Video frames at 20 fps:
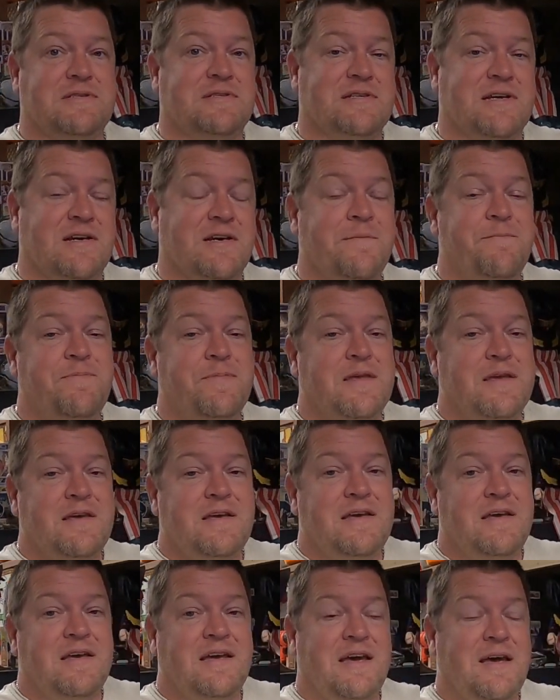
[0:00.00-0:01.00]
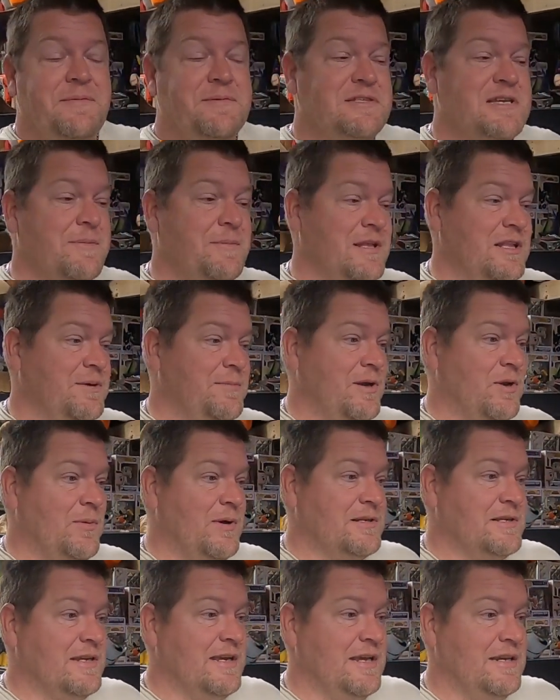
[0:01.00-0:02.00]
So it's gonna be a little bit of
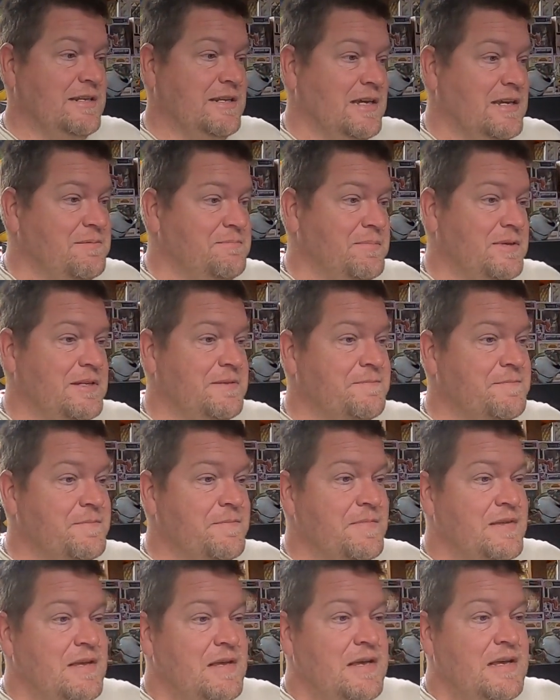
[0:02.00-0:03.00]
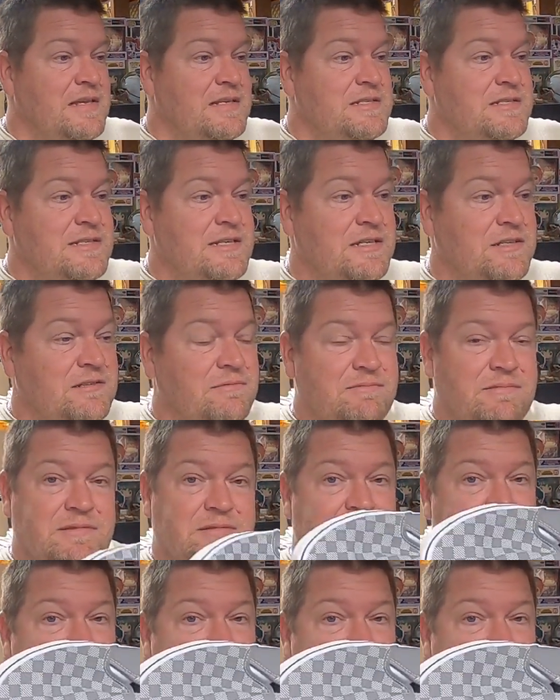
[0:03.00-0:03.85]
work to get done, but still,